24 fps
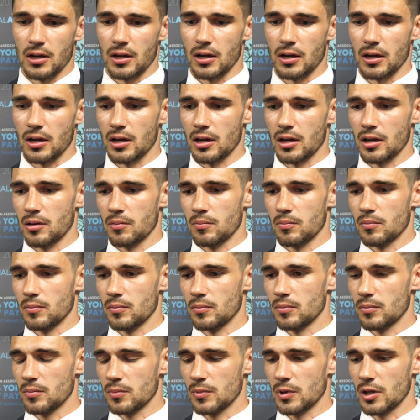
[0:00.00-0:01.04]

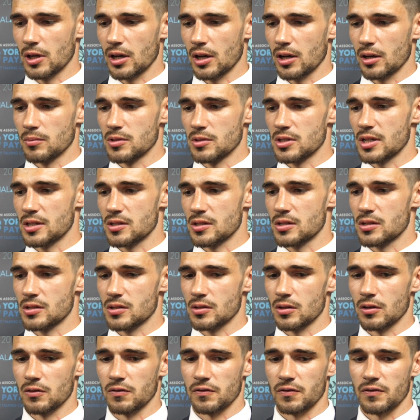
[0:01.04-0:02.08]
in
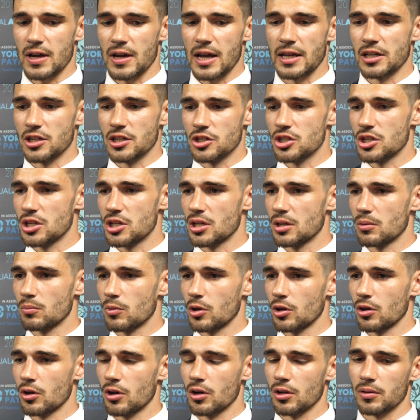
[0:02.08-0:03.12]
sense of energy and
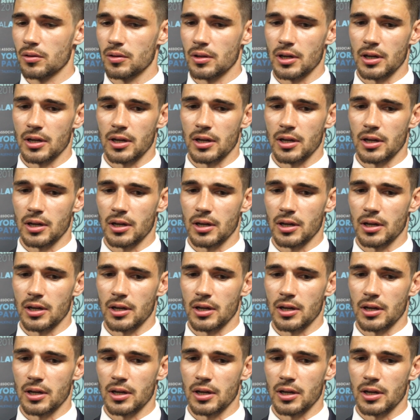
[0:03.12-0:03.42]
whatnot,